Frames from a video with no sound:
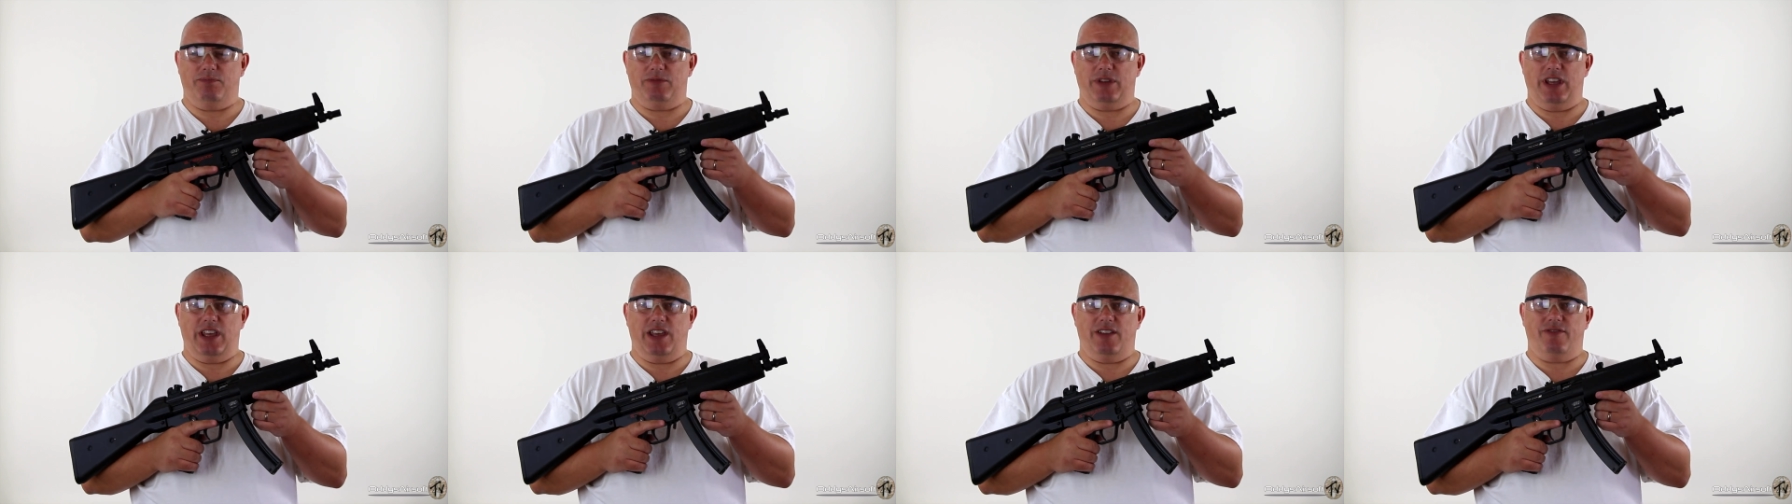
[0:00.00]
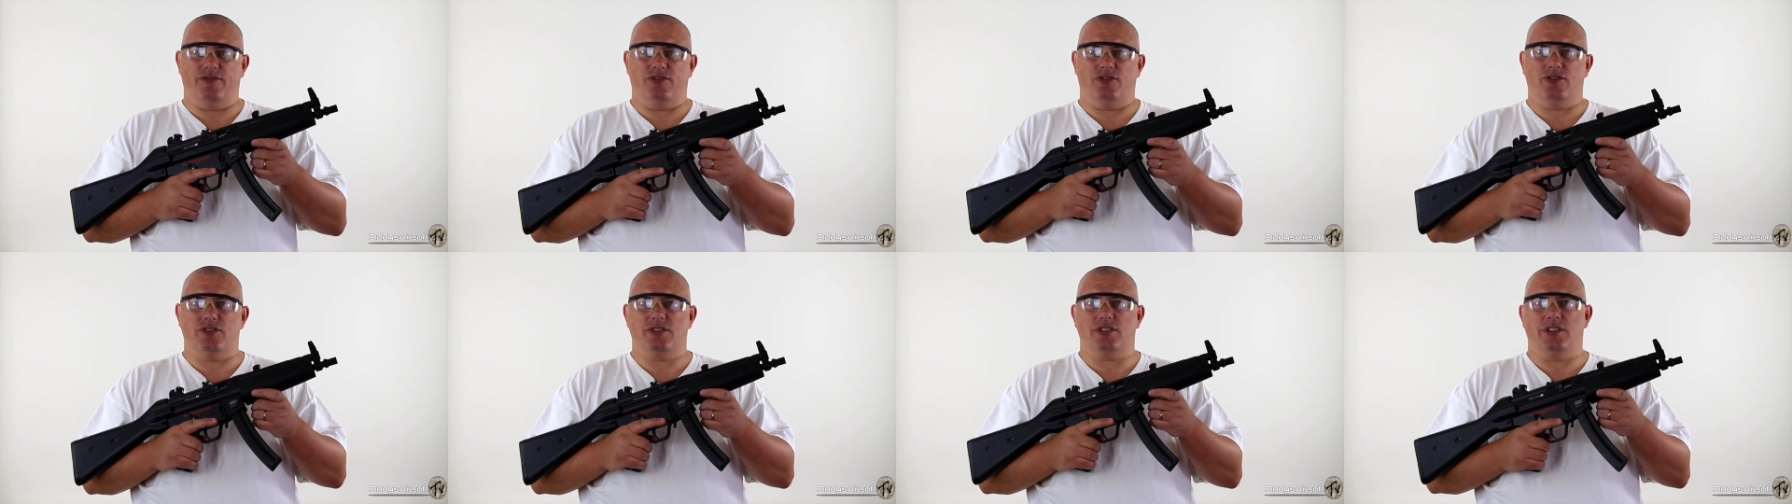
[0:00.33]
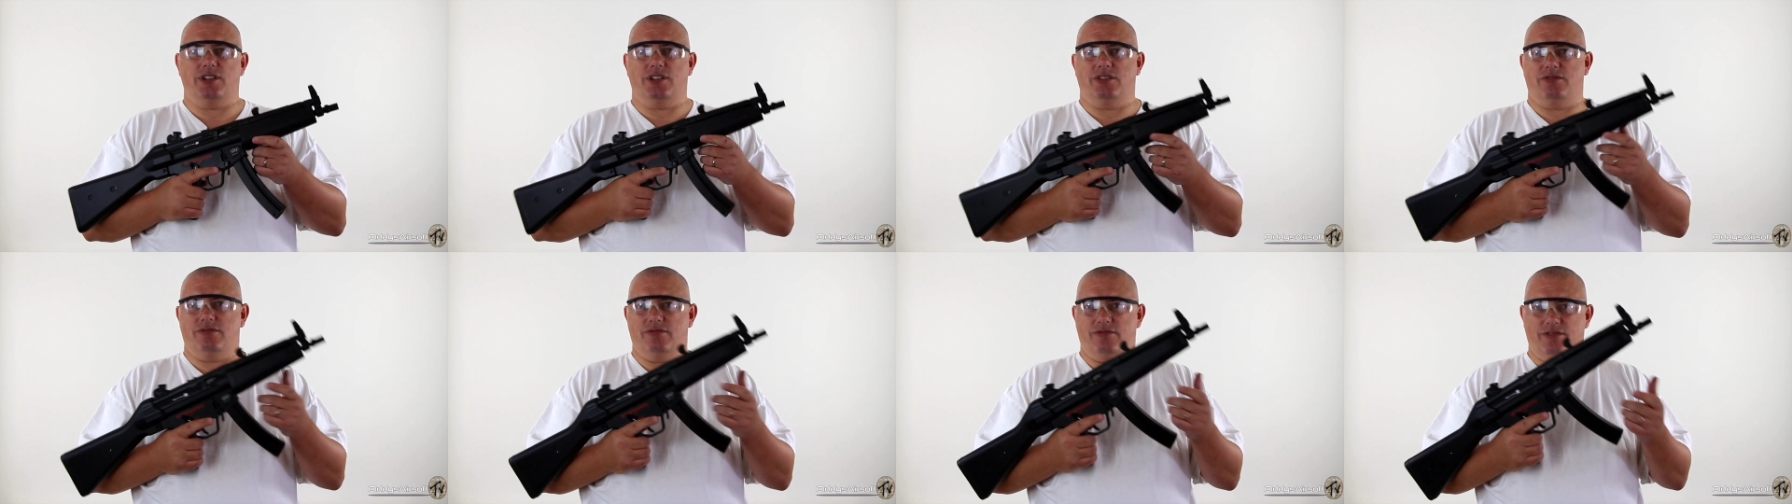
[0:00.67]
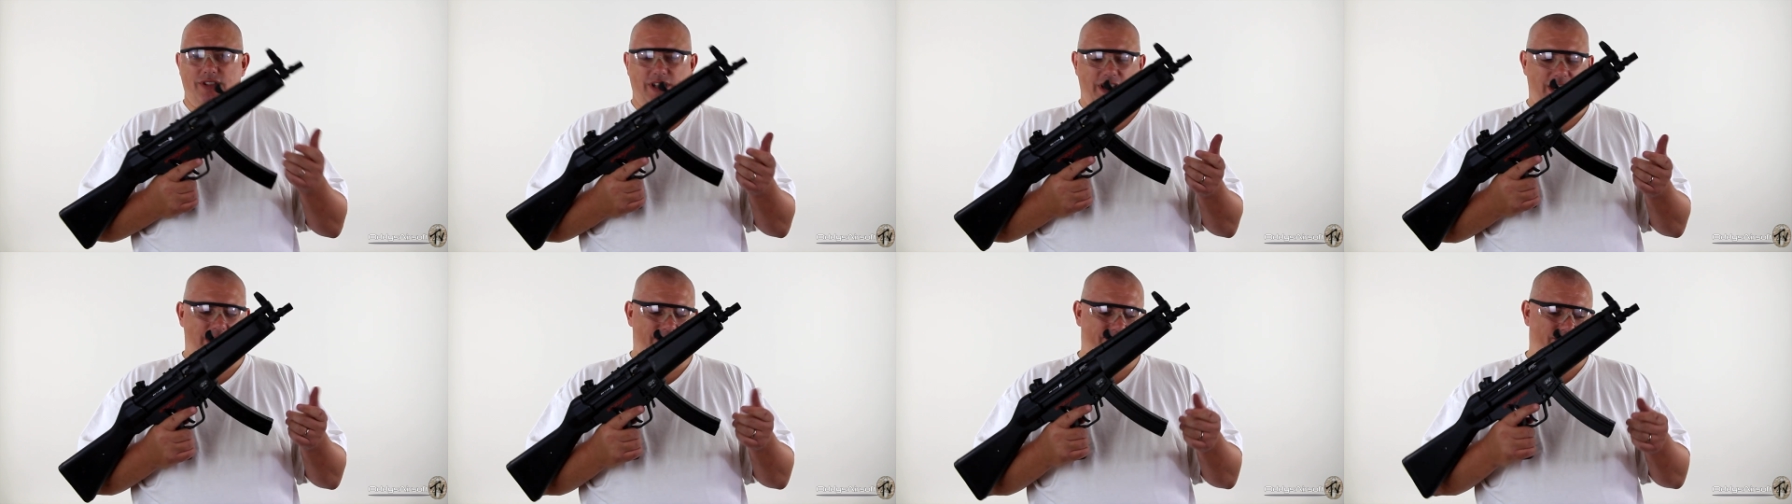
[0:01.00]
my A4s,
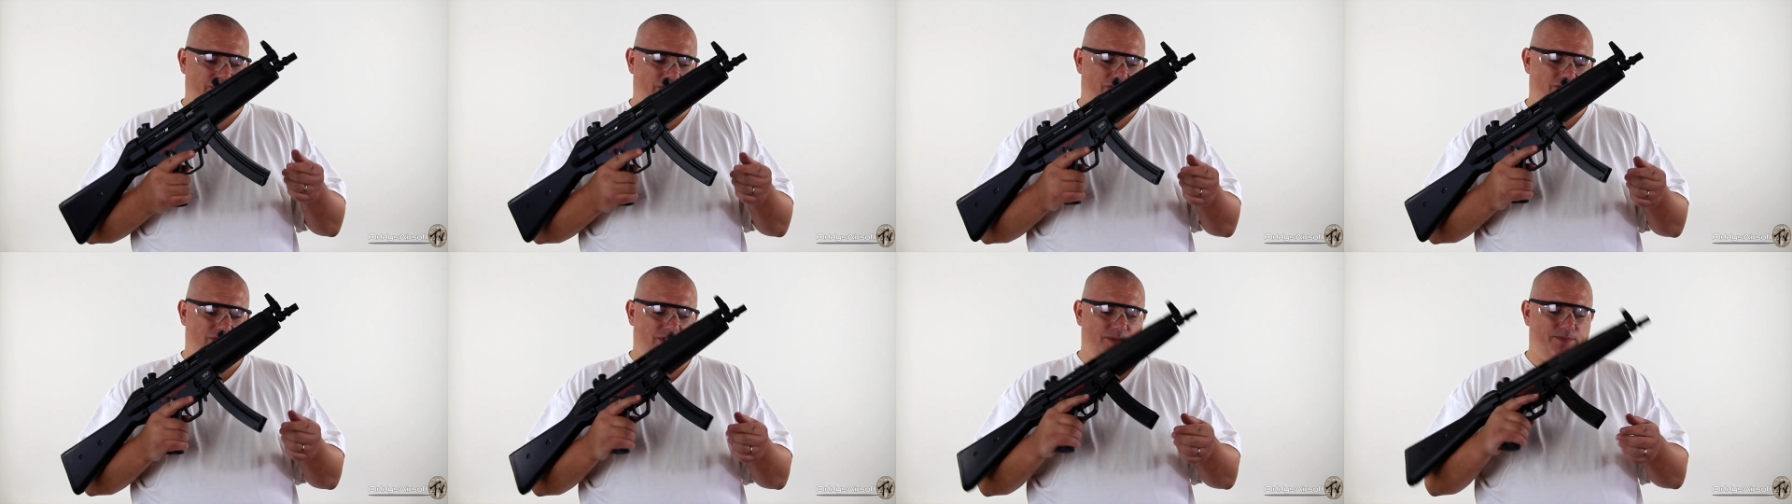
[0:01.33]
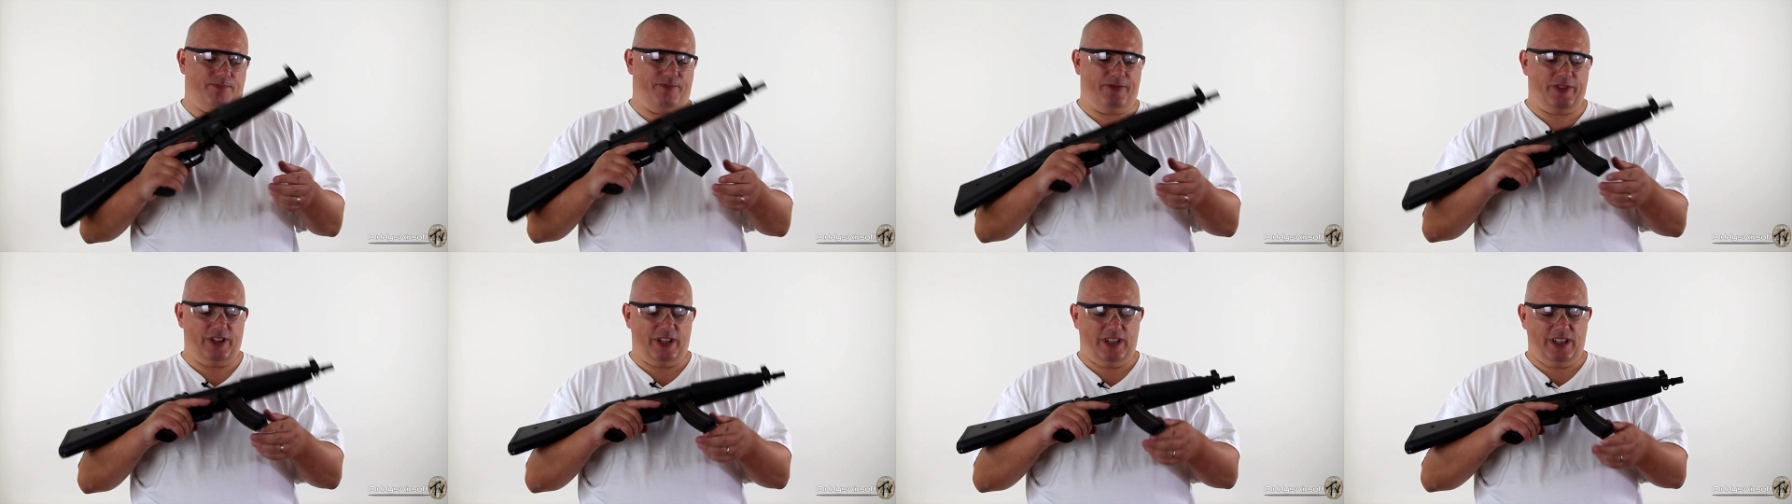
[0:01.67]
although I have used them.